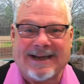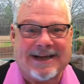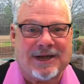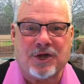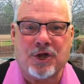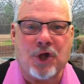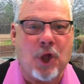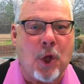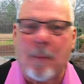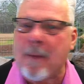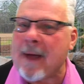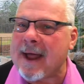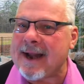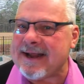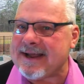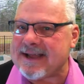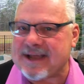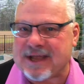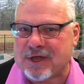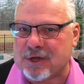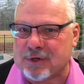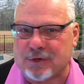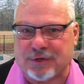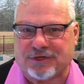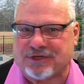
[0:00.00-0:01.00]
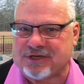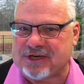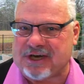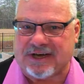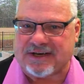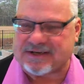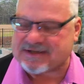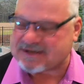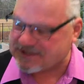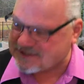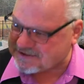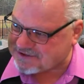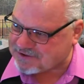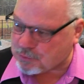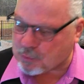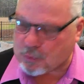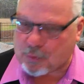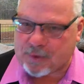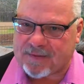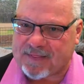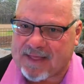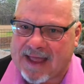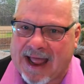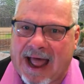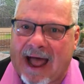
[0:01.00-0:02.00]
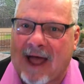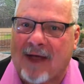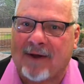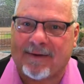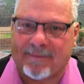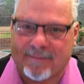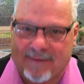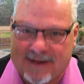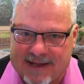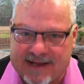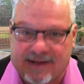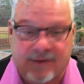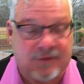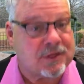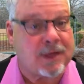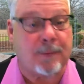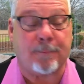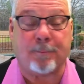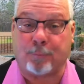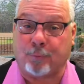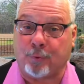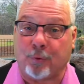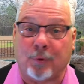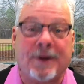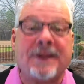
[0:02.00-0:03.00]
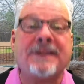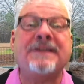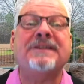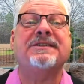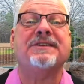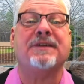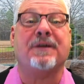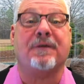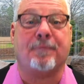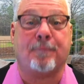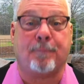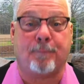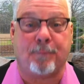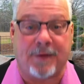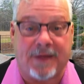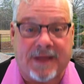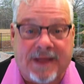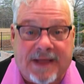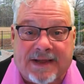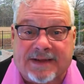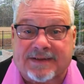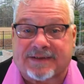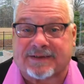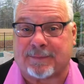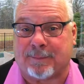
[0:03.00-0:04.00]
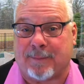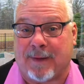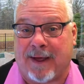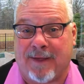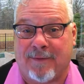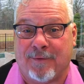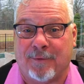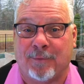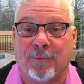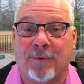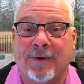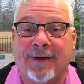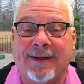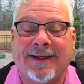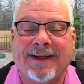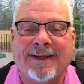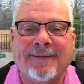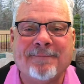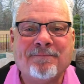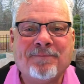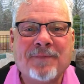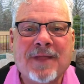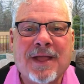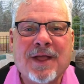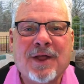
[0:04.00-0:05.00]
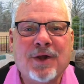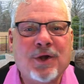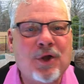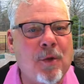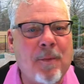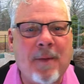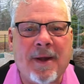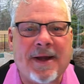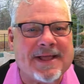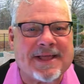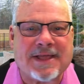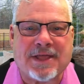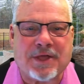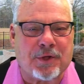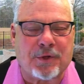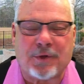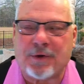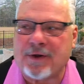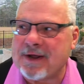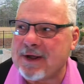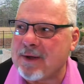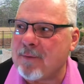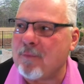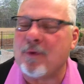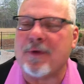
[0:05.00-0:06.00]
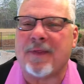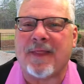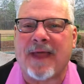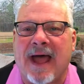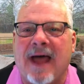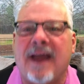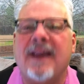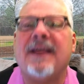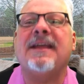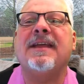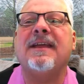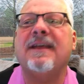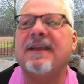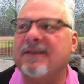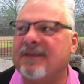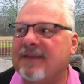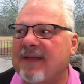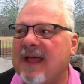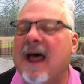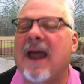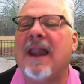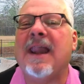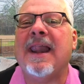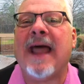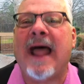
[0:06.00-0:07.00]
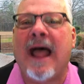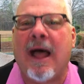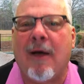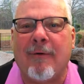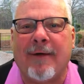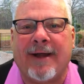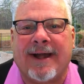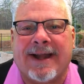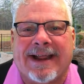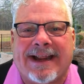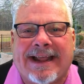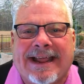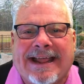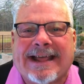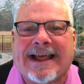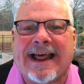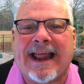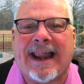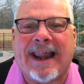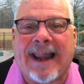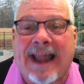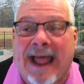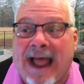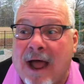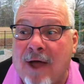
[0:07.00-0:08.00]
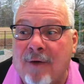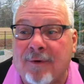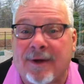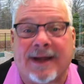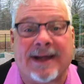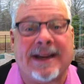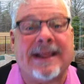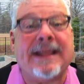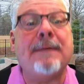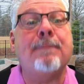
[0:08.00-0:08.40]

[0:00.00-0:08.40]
Nobody killed Jesus without the Prince of Peace, by the way. Nobody killed him without his allowing it. He allowed it.